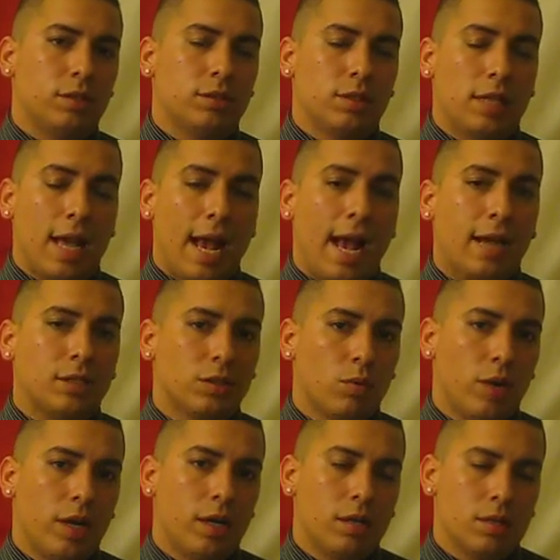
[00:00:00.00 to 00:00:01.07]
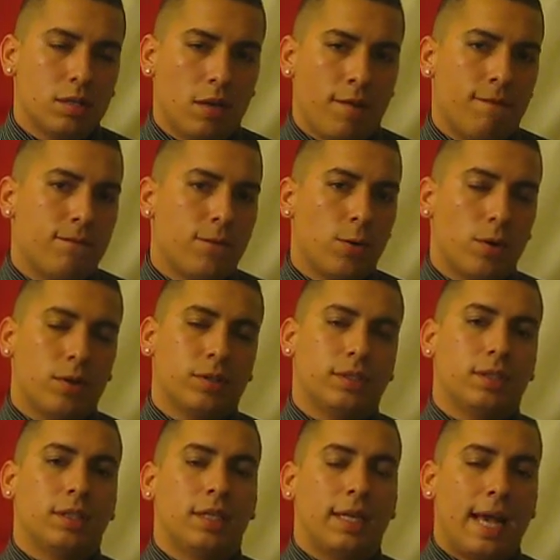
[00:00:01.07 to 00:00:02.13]
to the actuators and
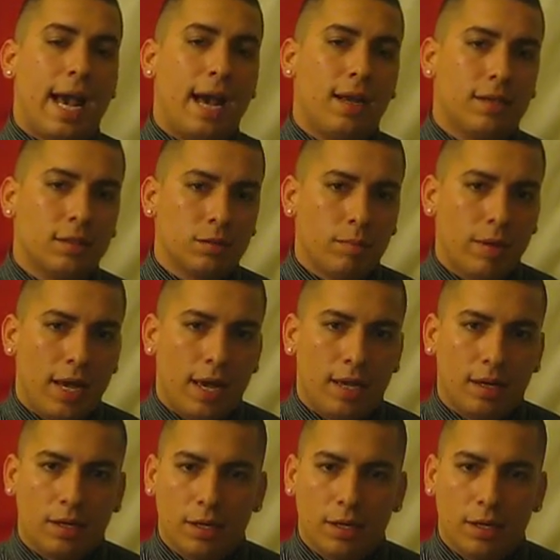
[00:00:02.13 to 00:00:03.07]
forced the cowlings back,